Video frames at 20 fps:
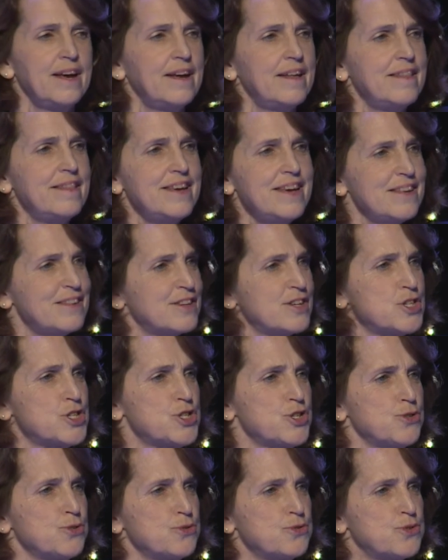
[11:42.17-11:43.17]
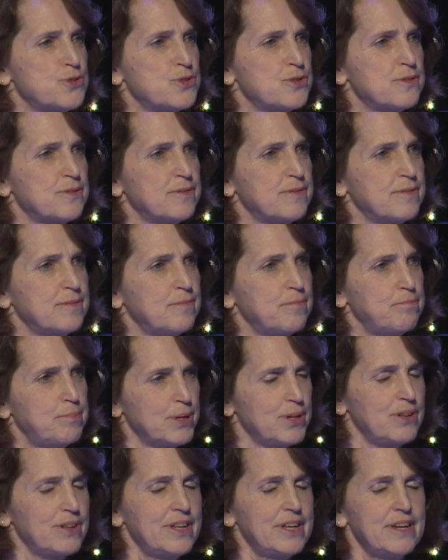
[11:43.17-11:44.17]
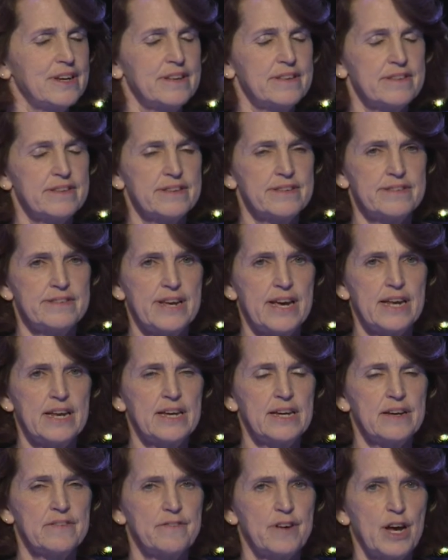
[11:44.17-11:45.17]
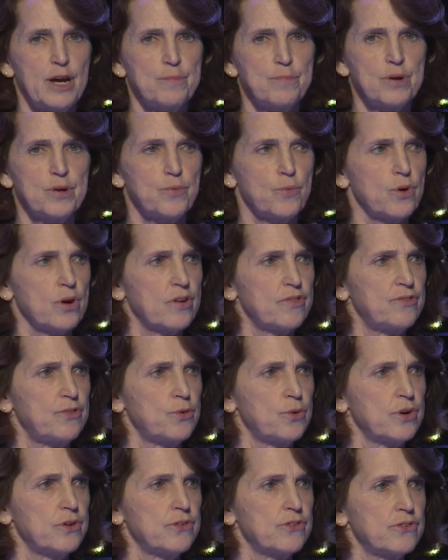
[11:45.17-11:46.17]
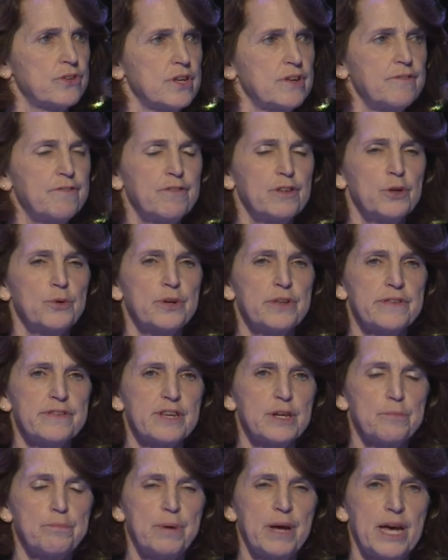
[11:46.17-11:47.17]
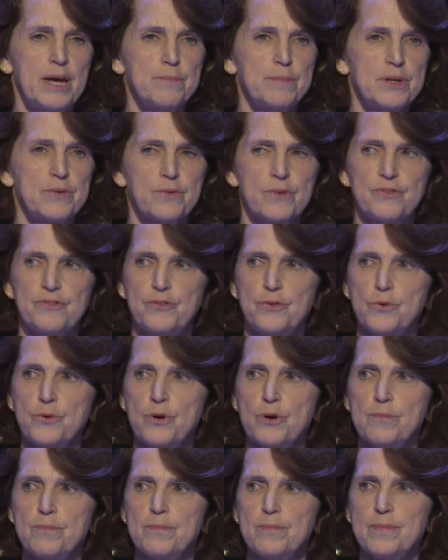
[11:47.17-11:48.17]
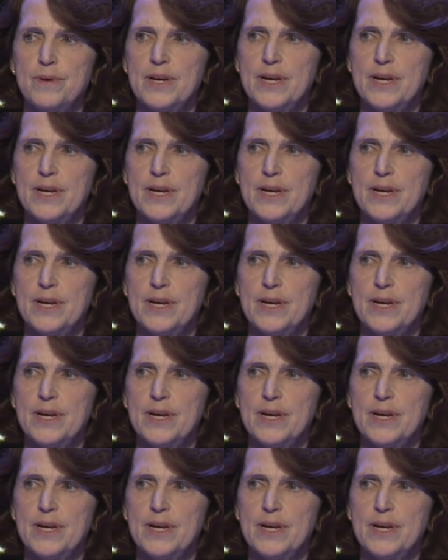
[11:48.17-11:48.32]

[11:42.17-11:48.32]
These issues, building and sustaining a vibrant workforce, influencing payment reform,